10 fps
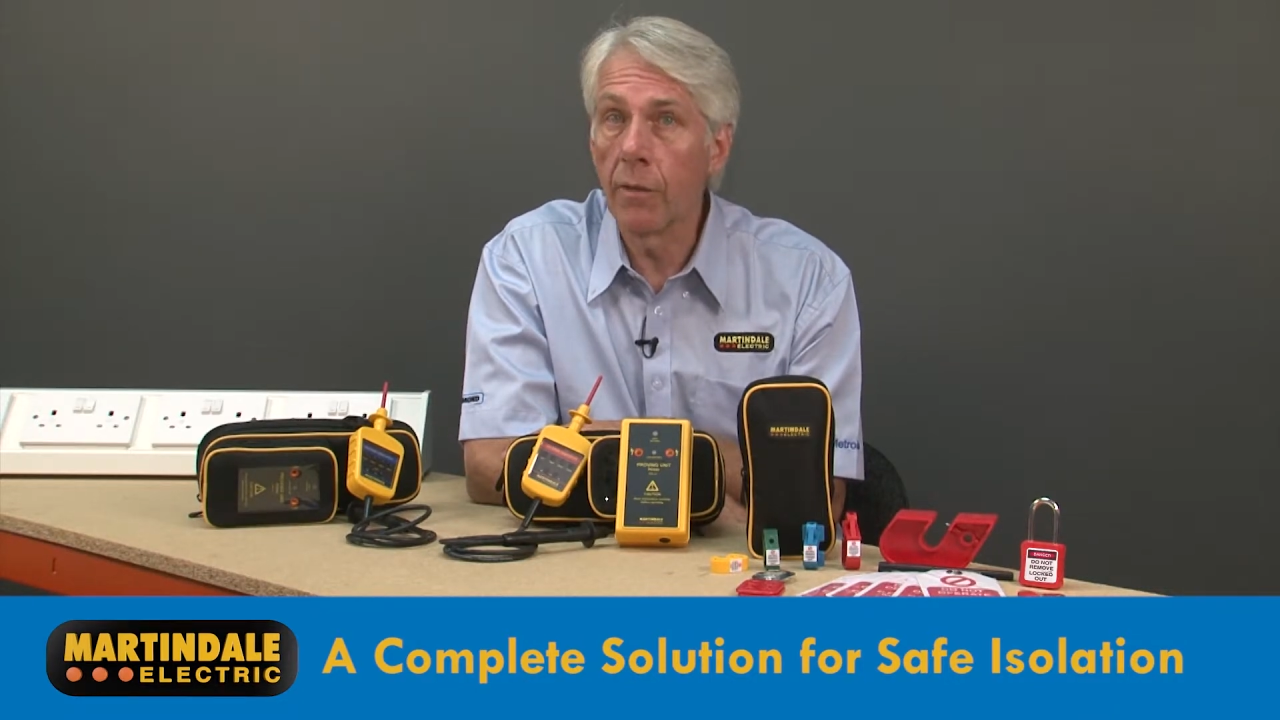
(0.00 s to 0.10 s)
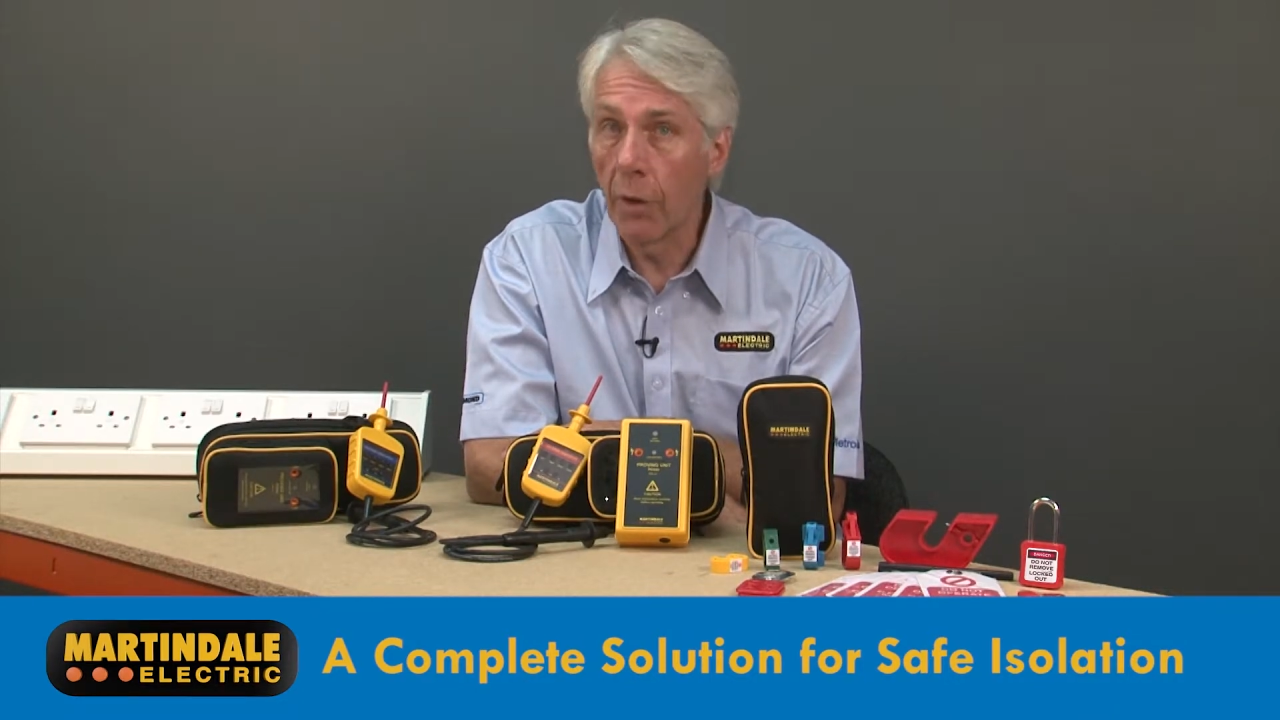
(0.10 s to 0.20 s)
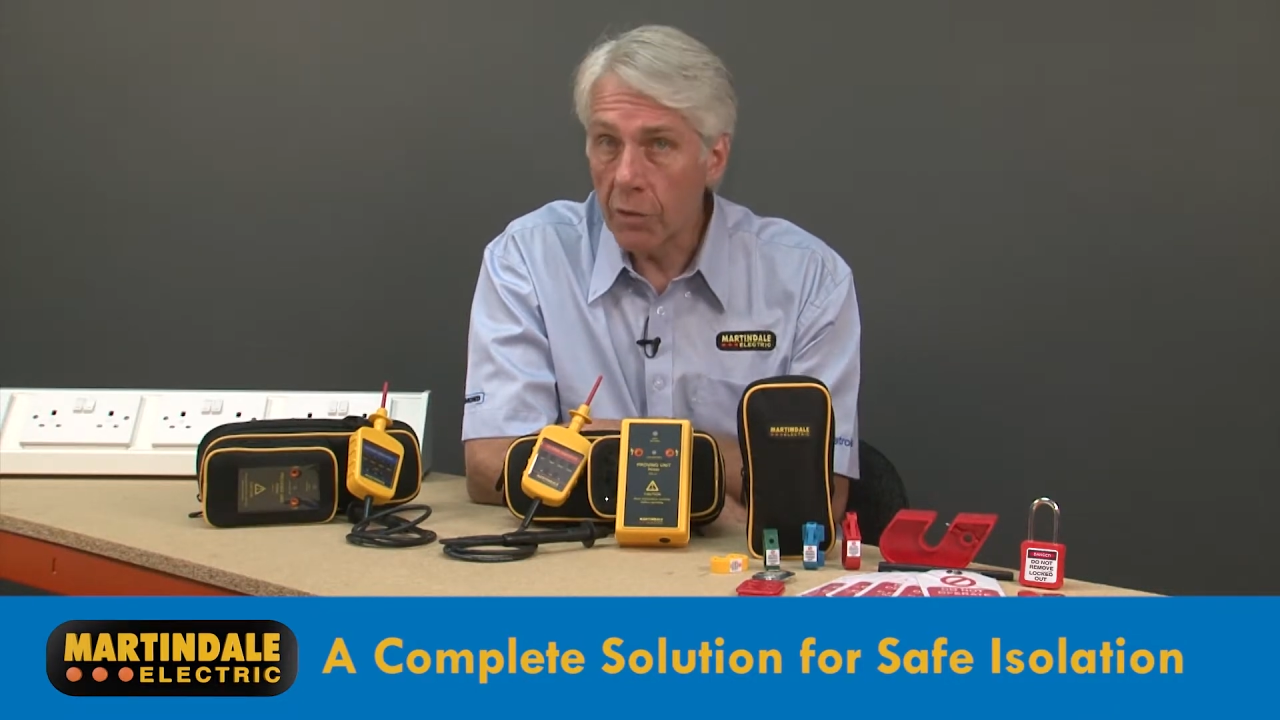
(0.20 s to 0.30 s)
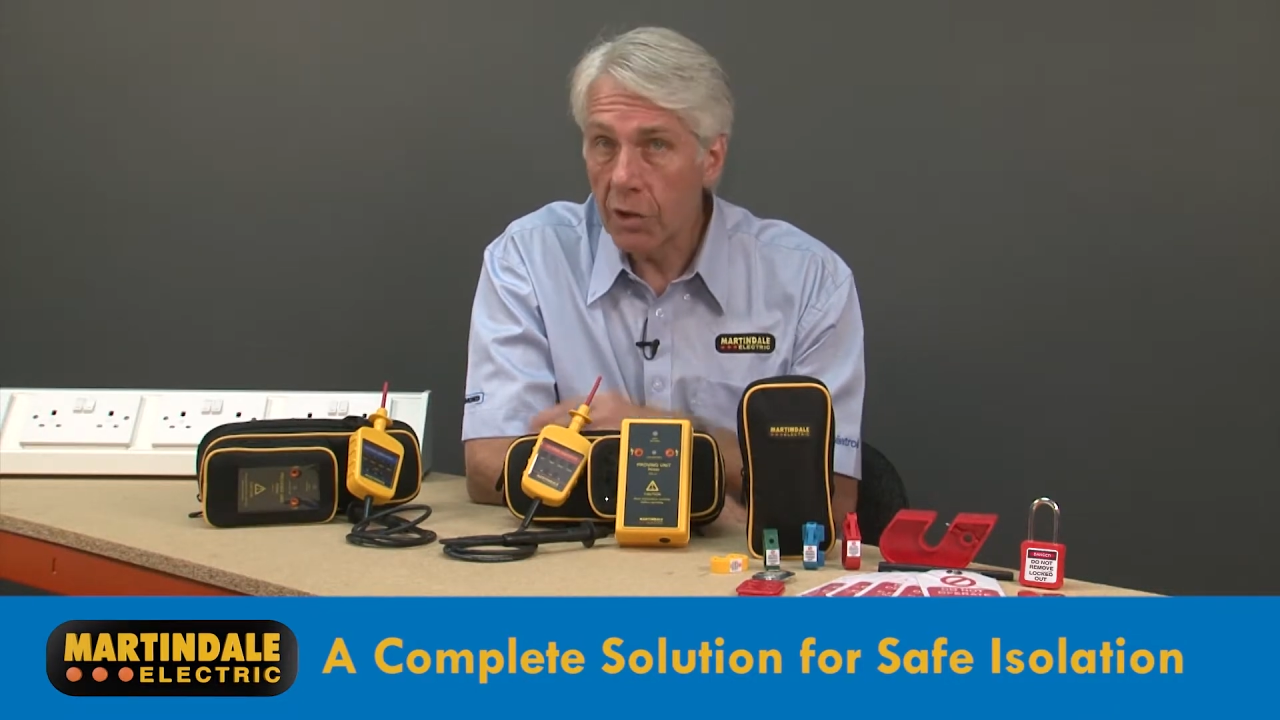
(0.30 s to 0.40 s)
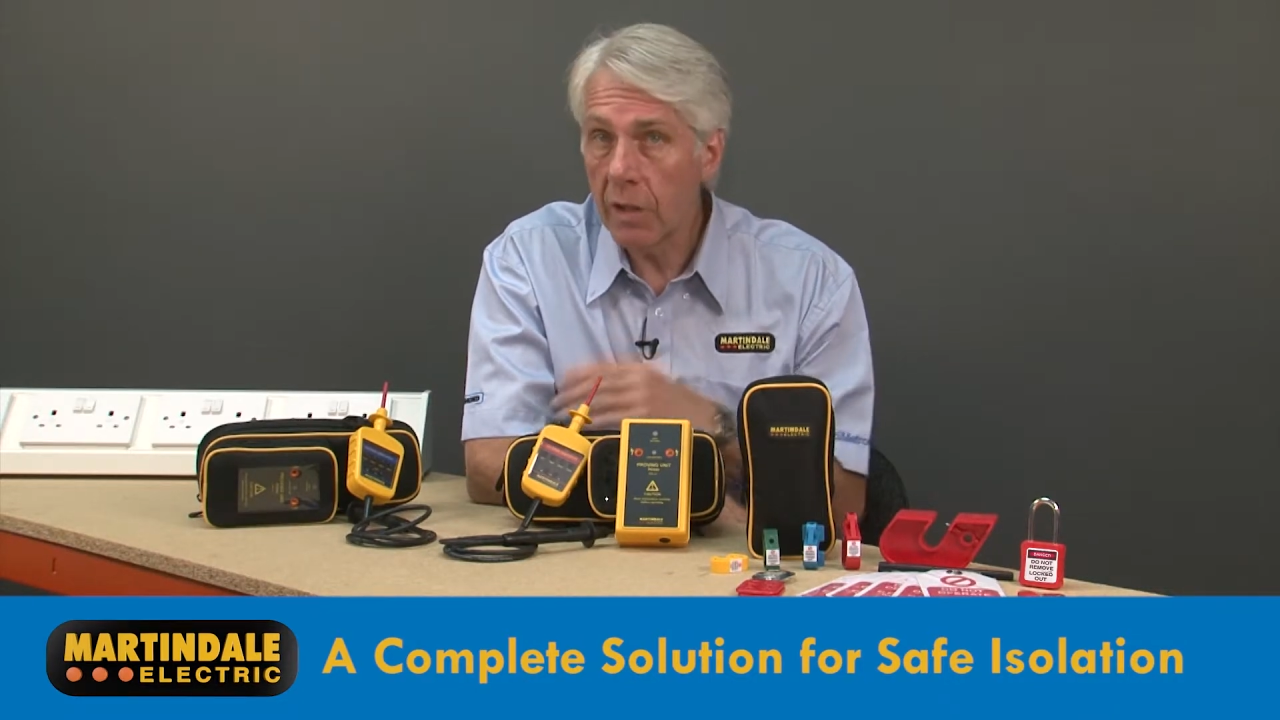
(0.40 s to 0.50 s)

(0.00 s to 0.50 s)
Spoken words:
voltage